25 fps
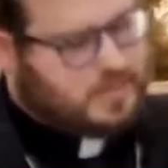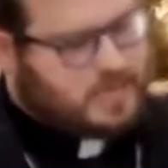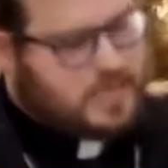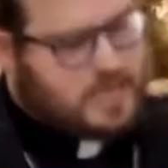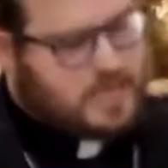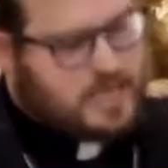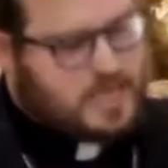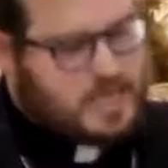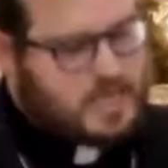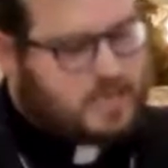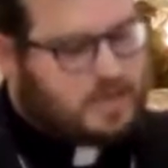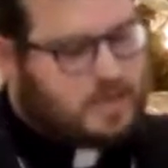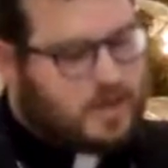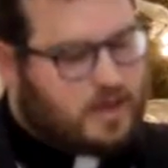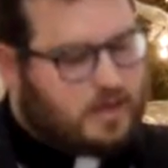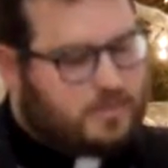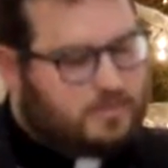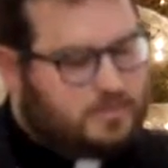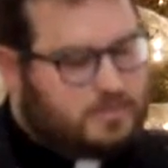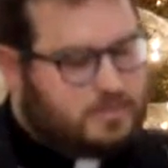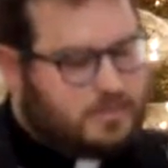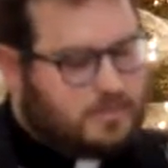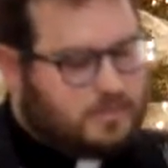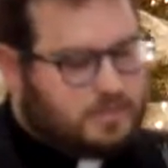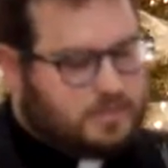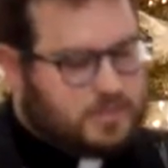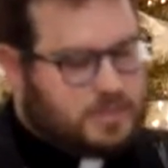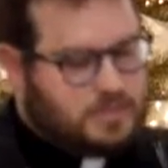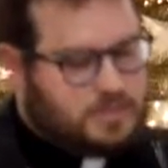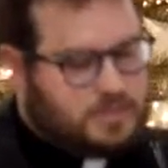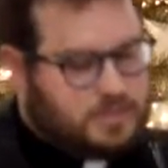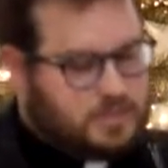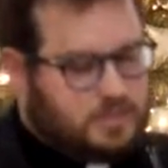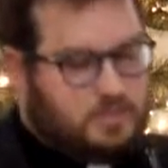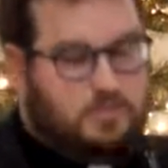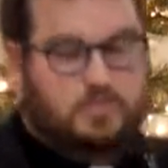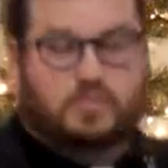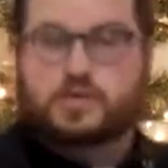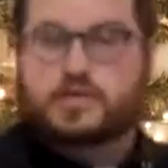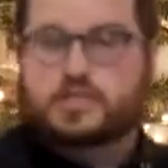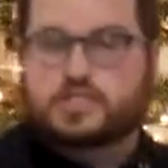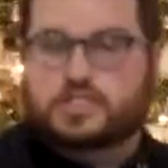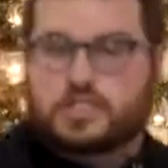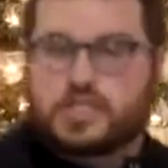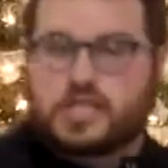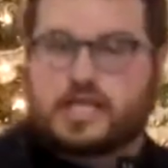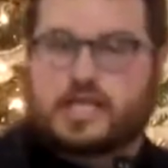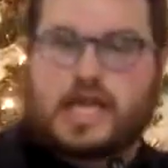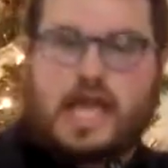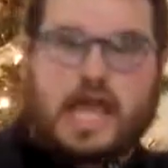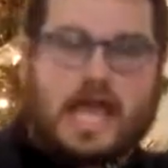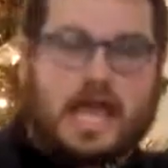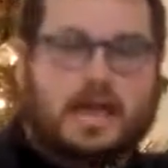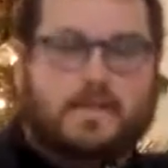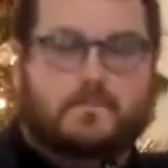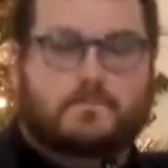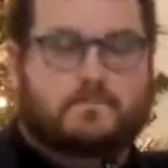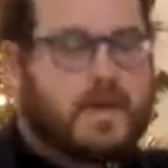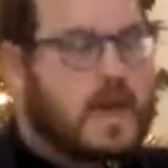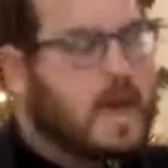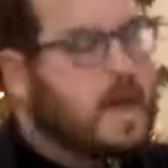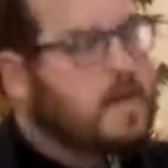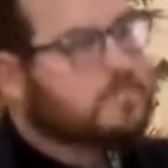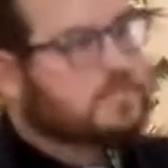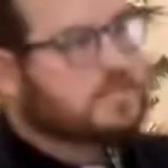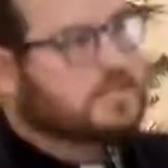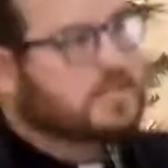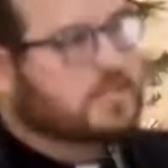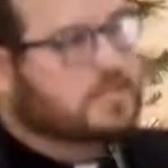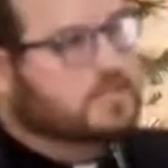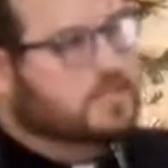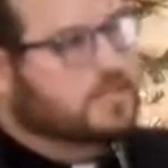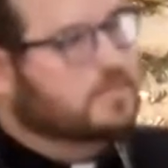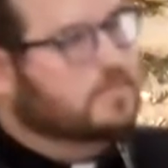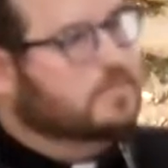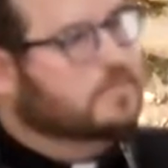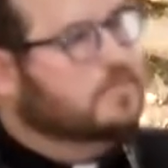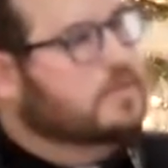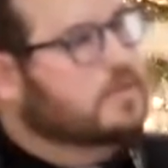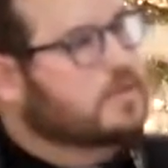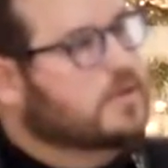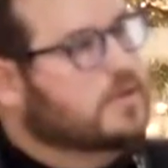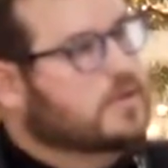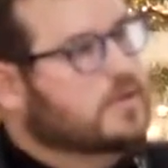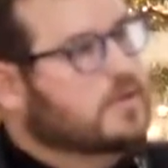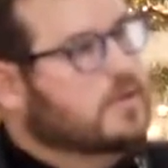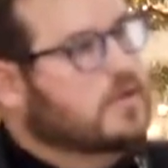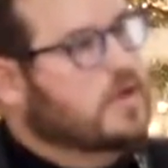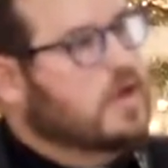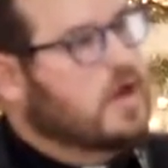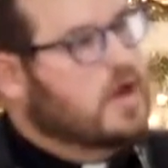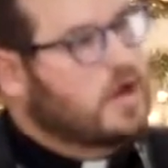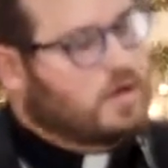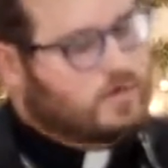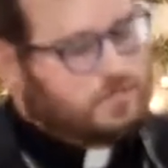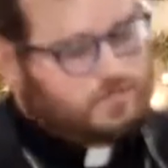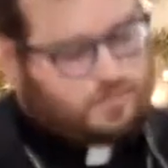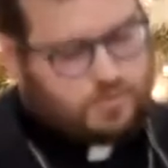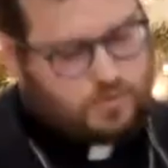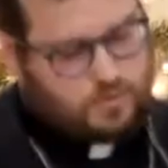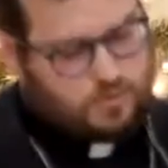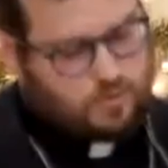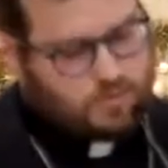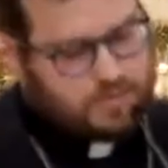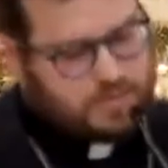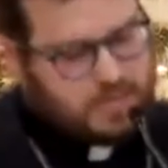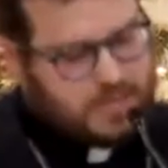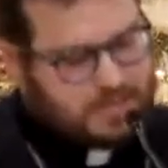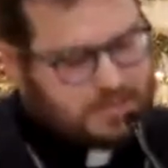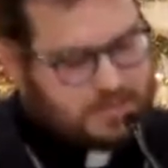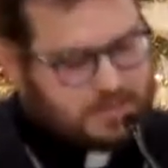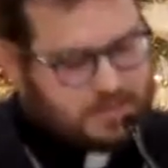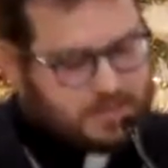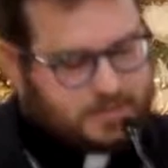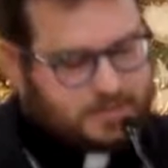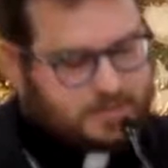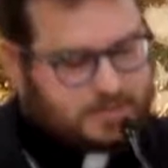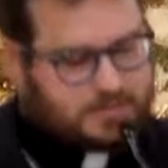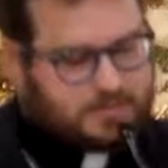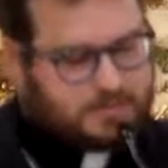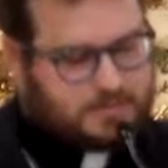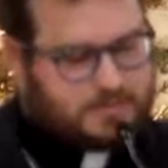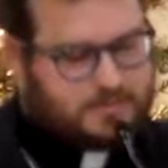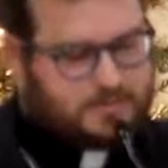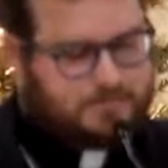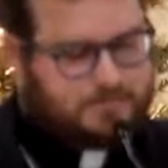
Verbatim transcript: He comes preaching a baptism of repentance.